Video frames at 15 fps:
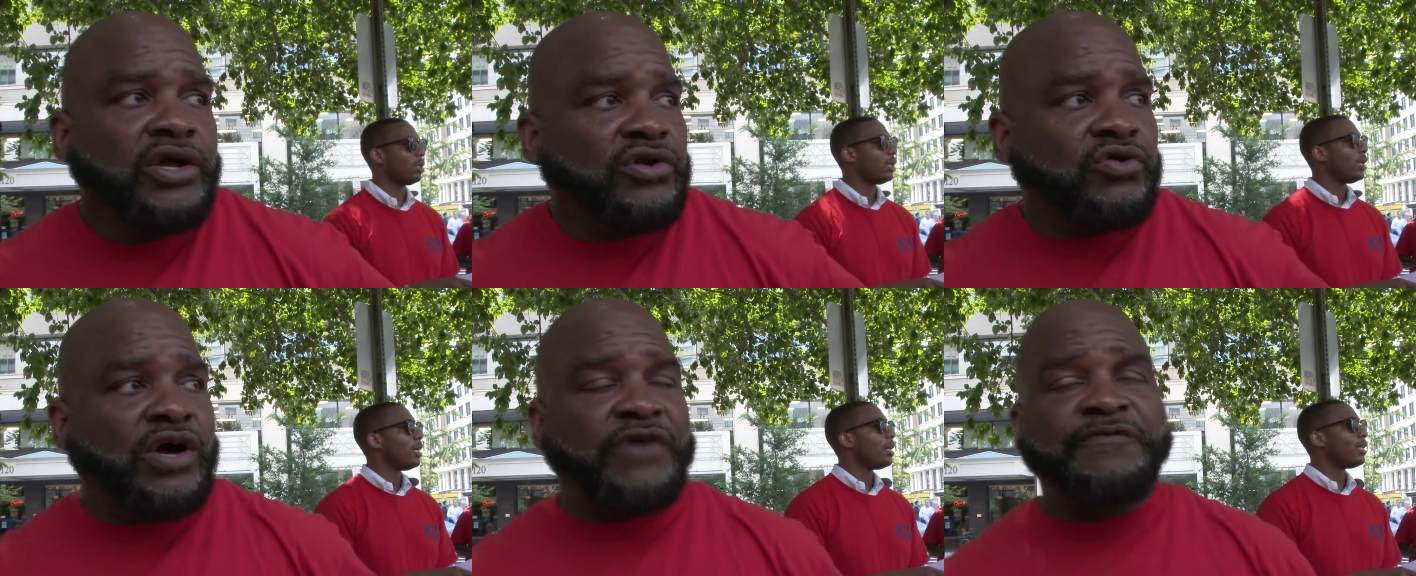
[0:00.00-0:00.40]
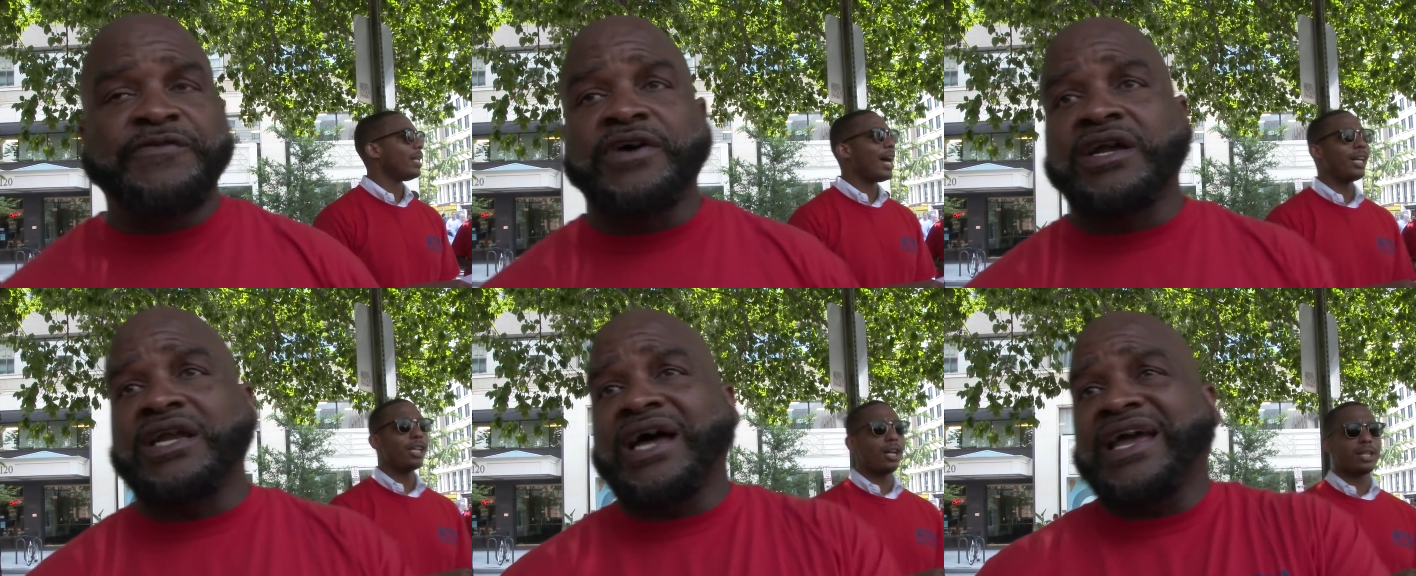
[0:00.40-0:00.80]
Speaker 1: Do I
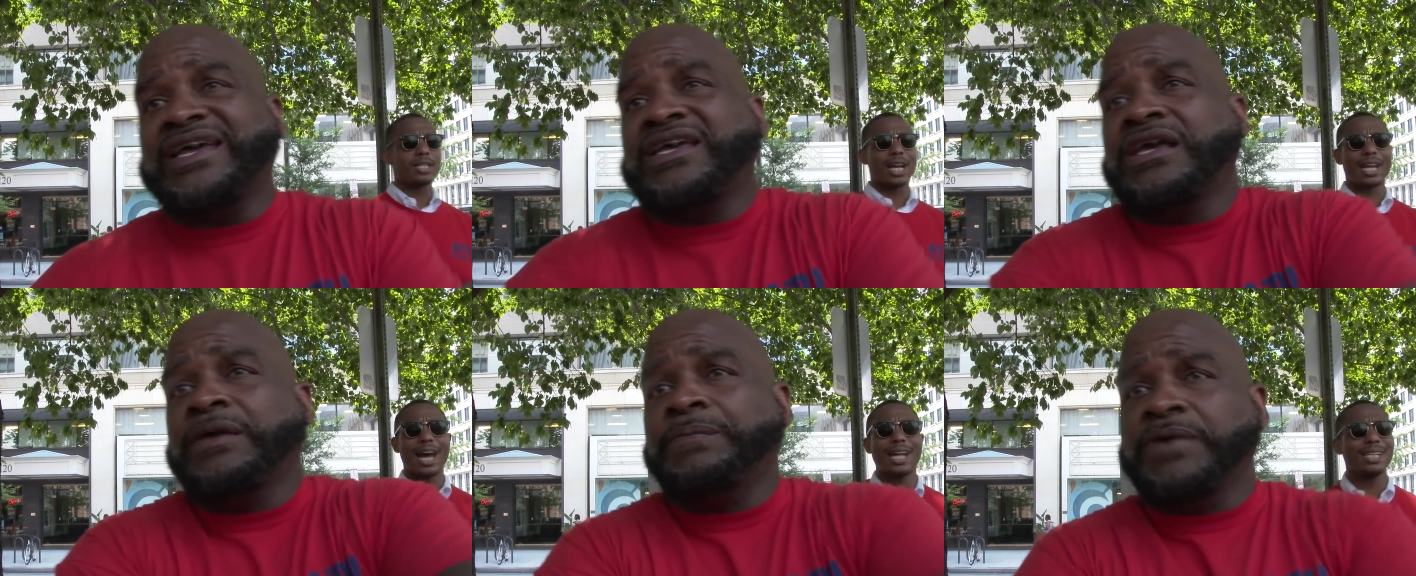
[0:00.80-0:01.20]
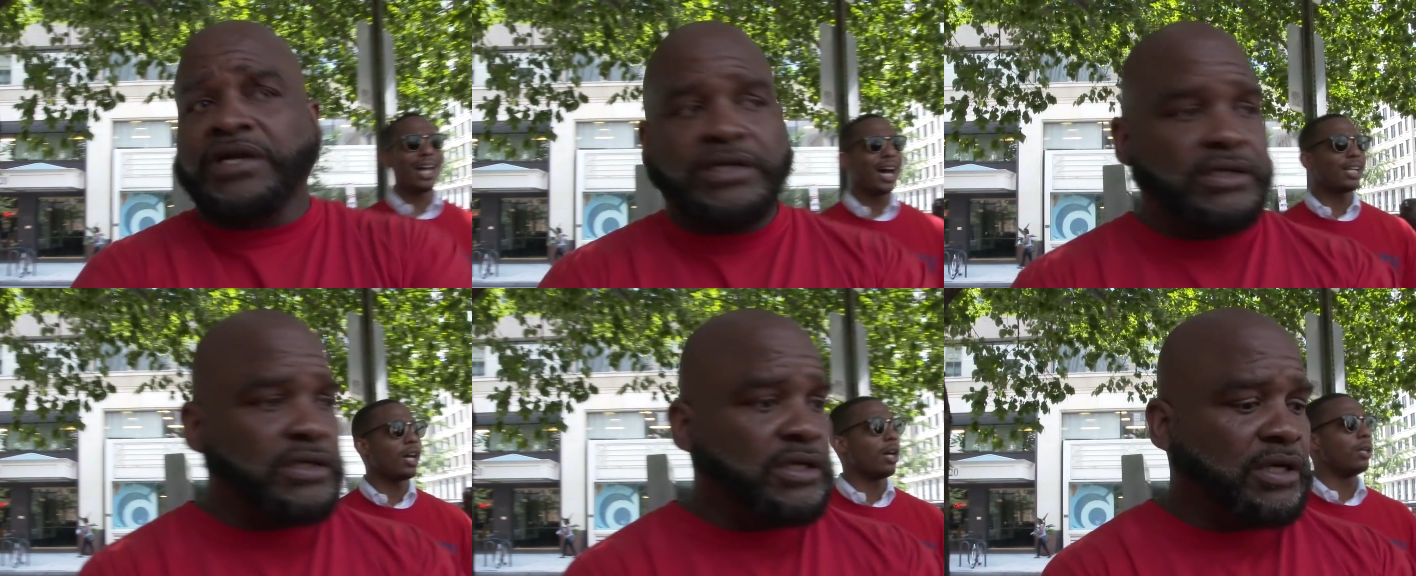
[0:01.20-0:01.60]
feel
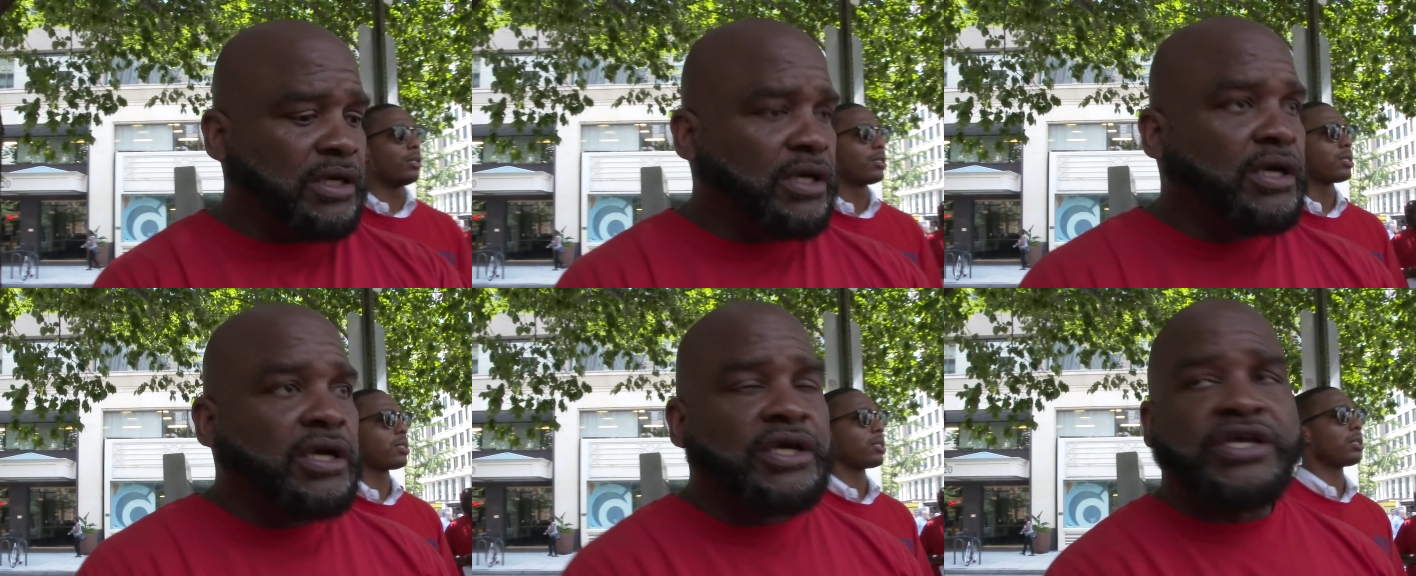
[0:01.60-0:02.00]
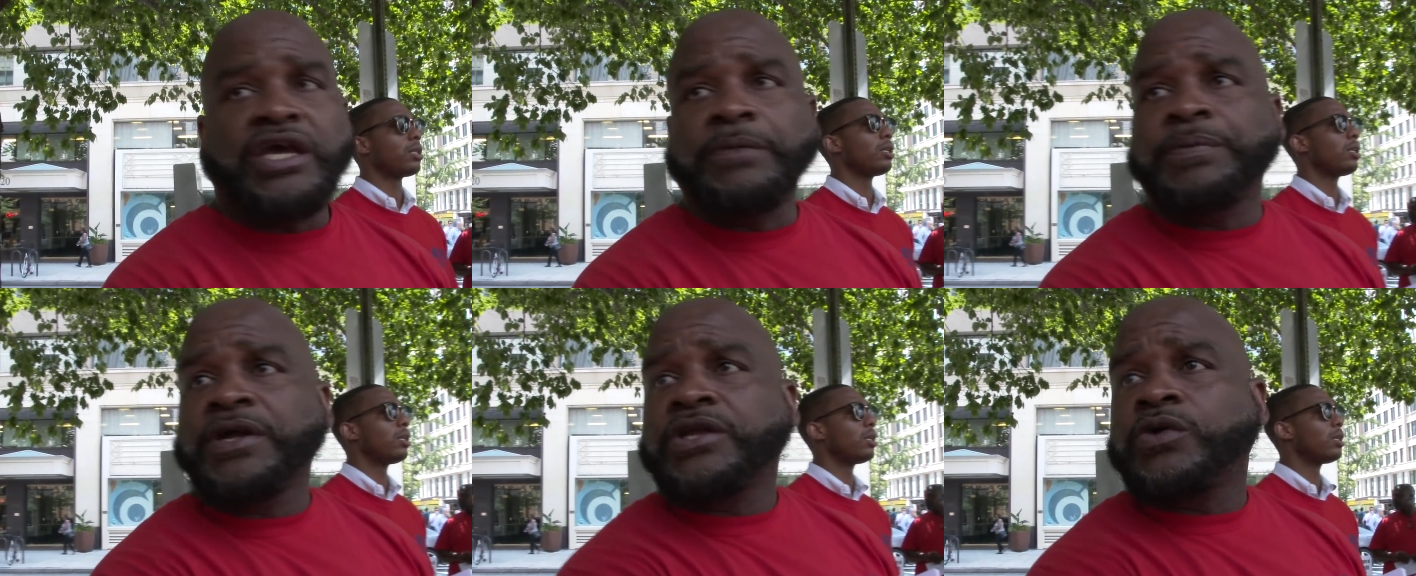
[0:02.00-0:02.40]
letters, like
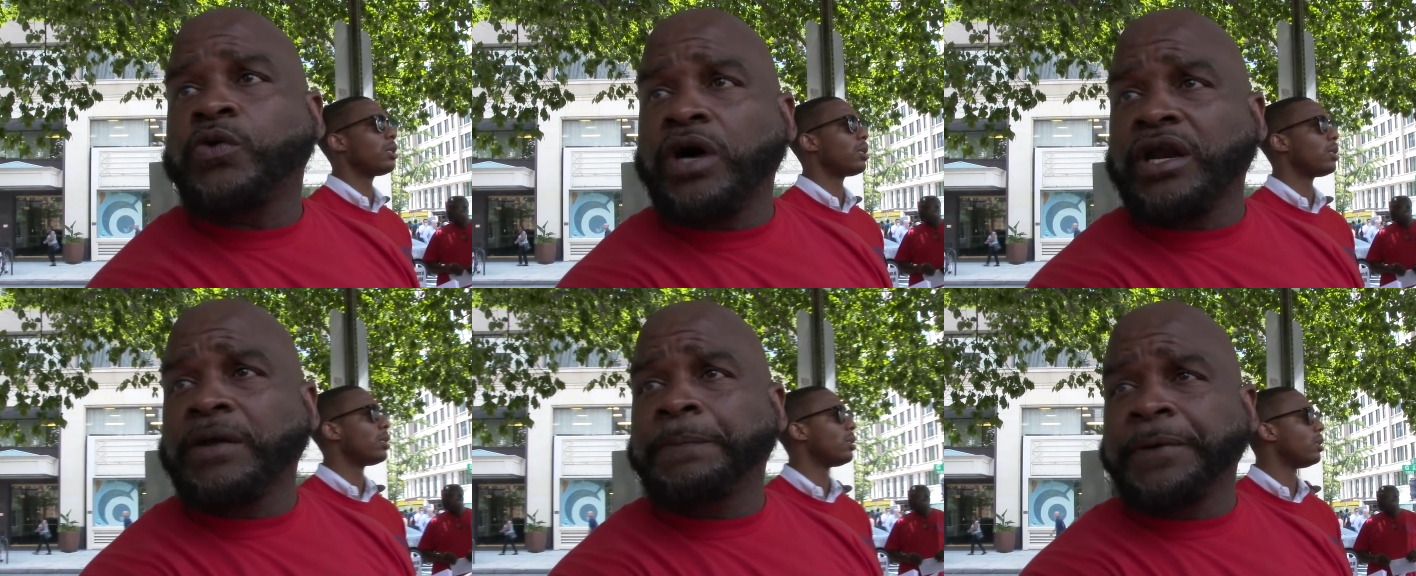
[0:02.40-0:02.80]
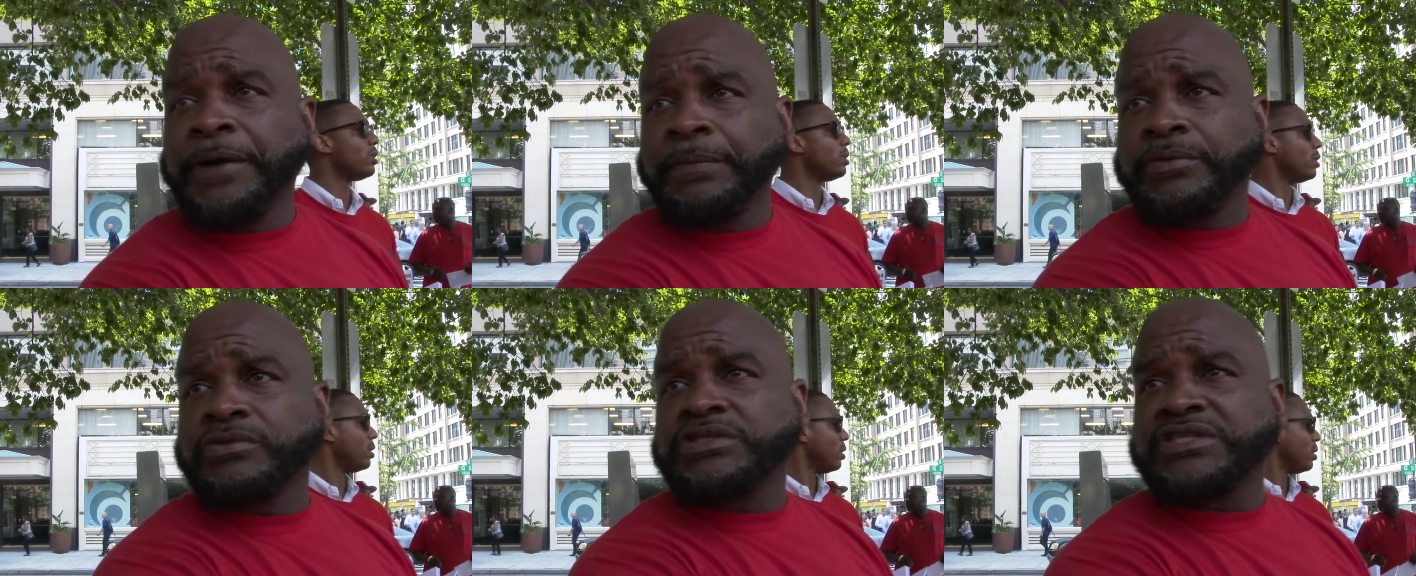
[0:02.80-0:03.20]
keeping, keeping 20
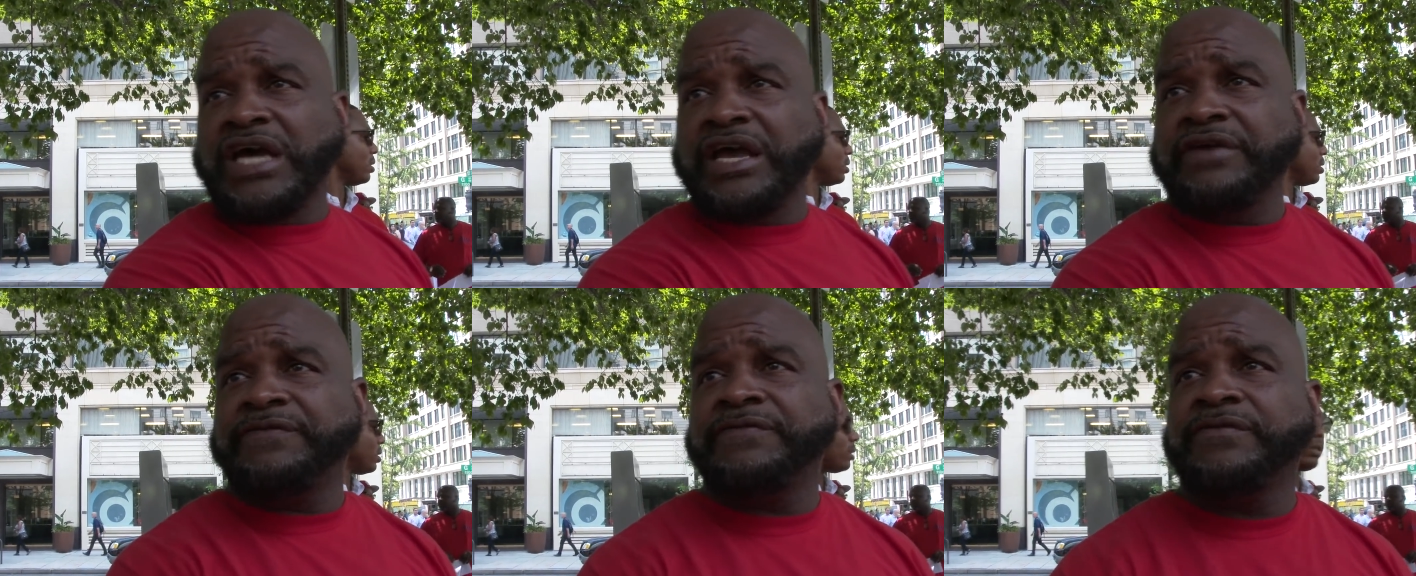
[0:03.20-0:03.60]
people safe